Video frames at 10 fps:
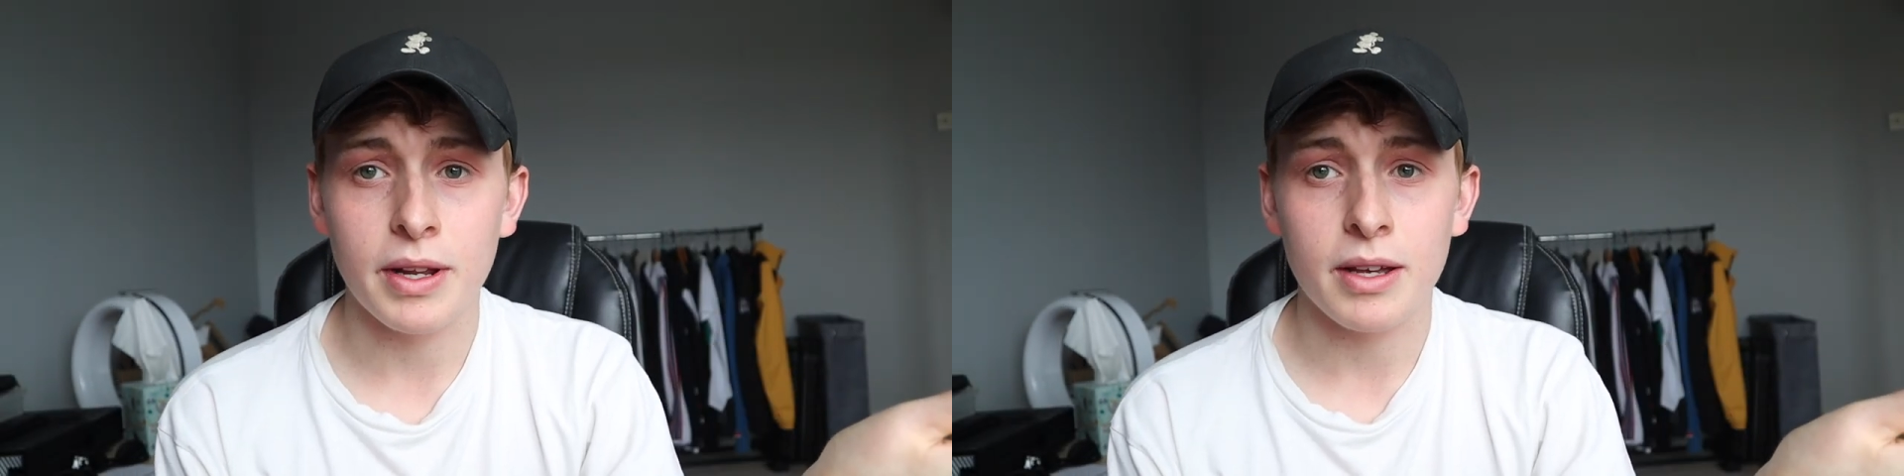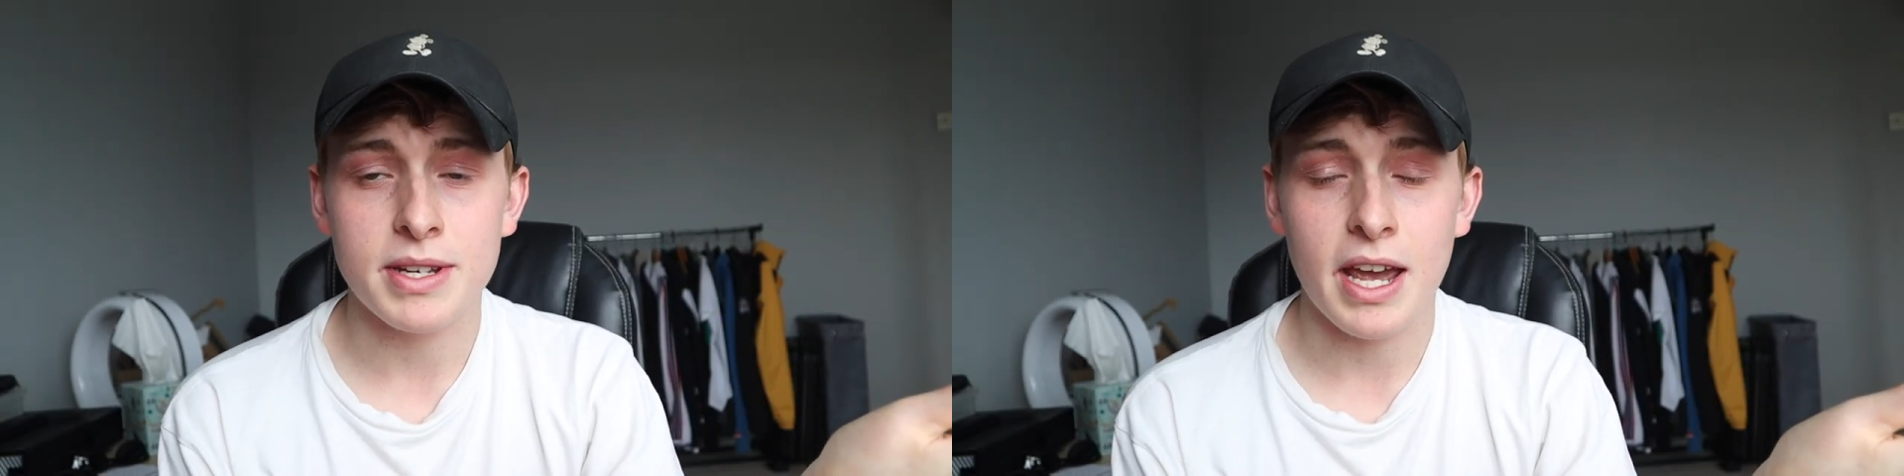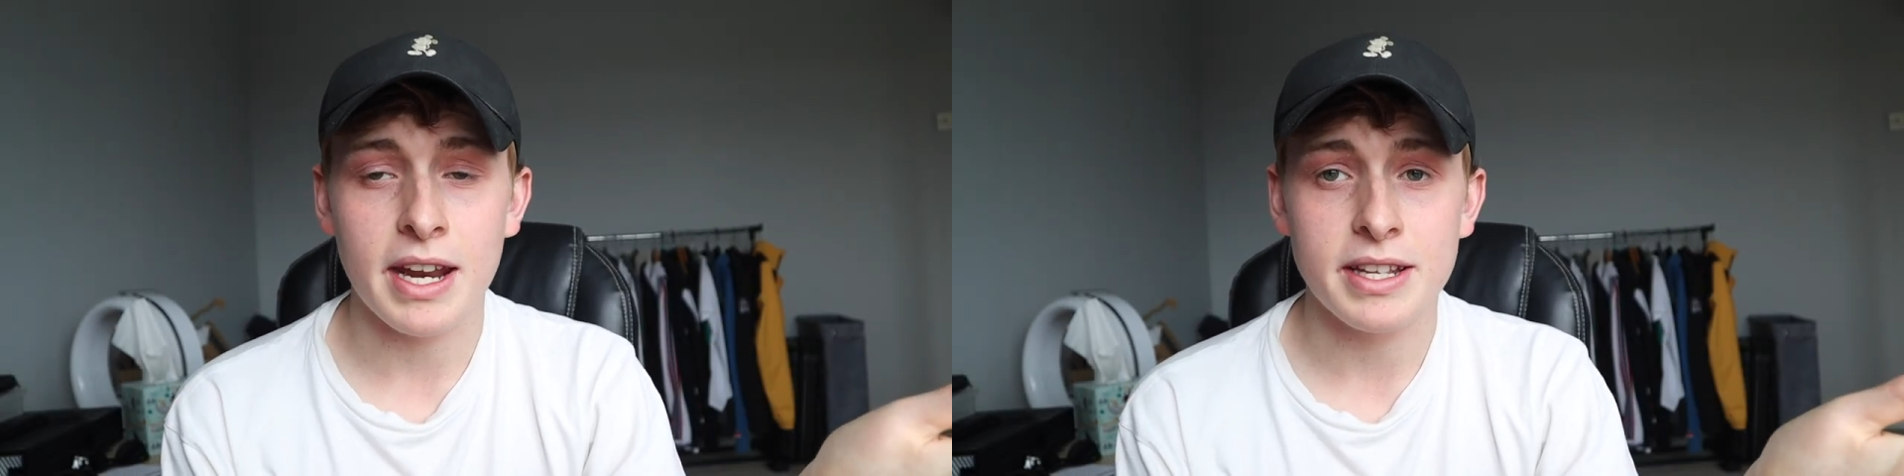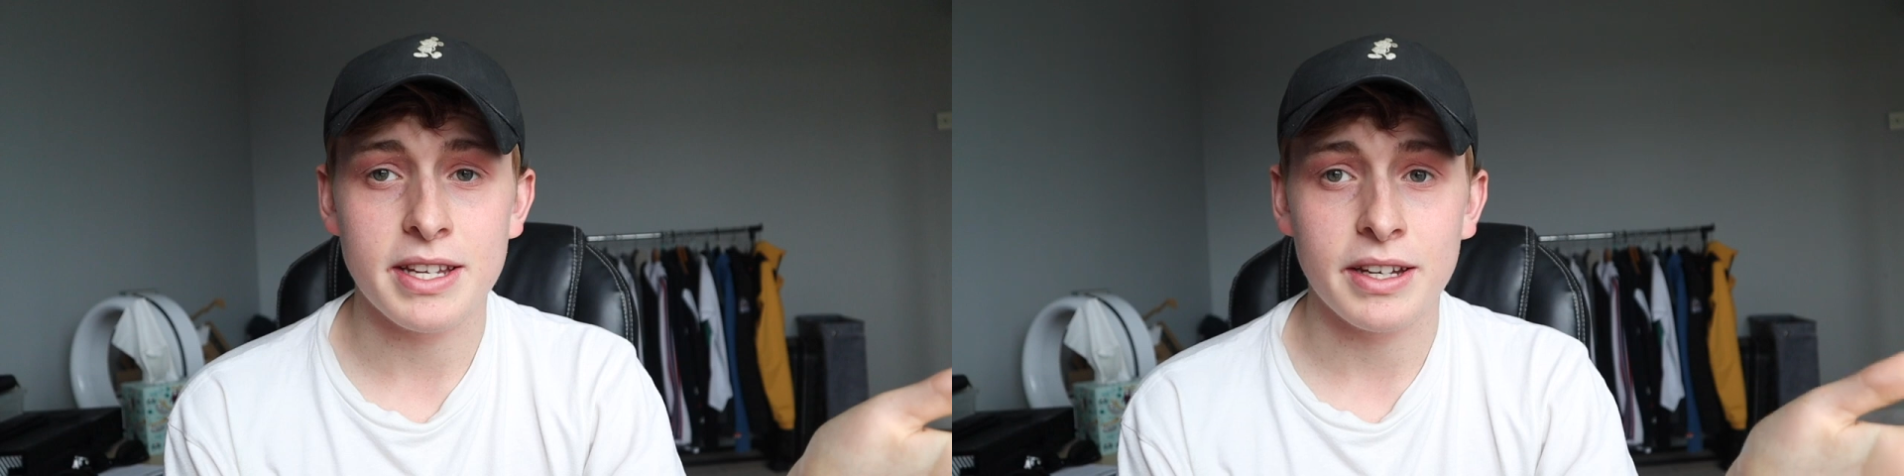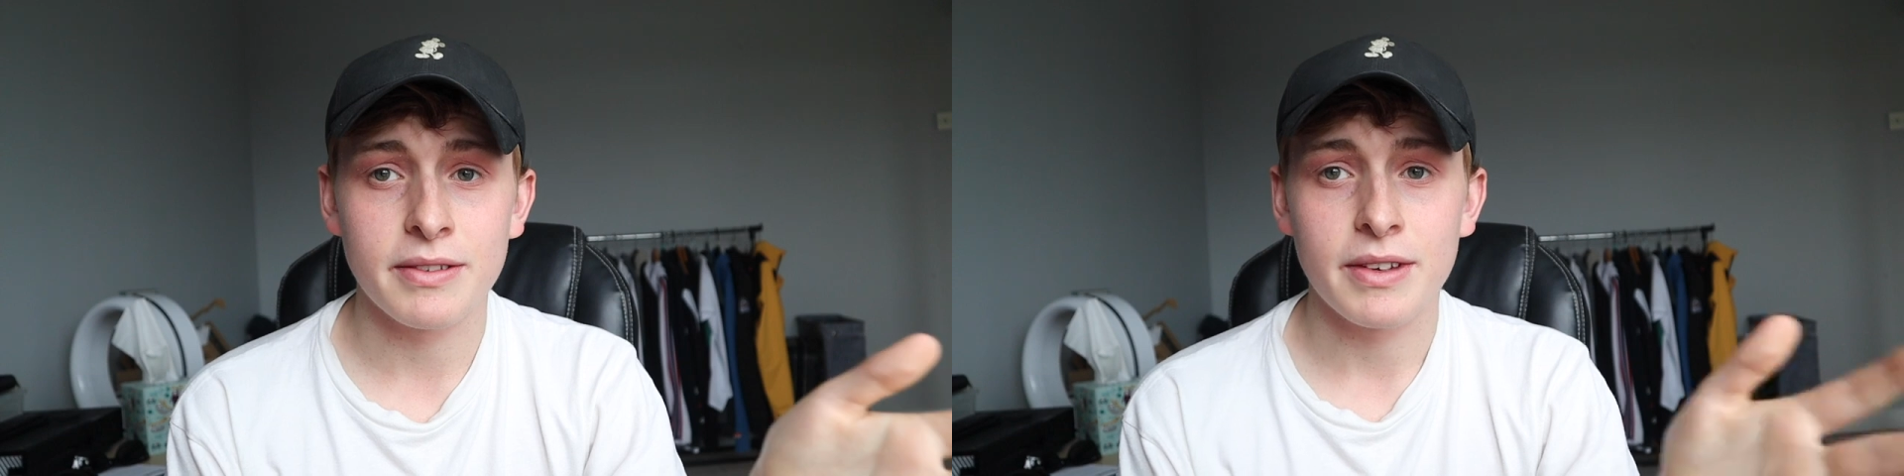when it comes to
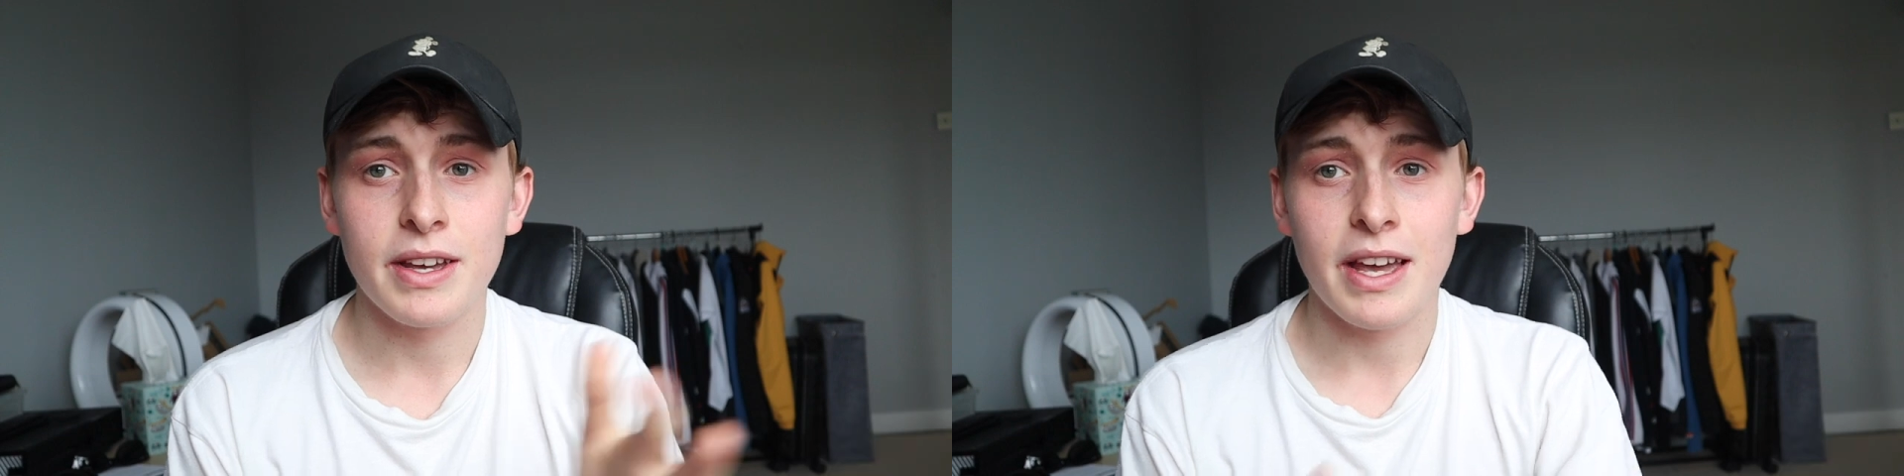editing.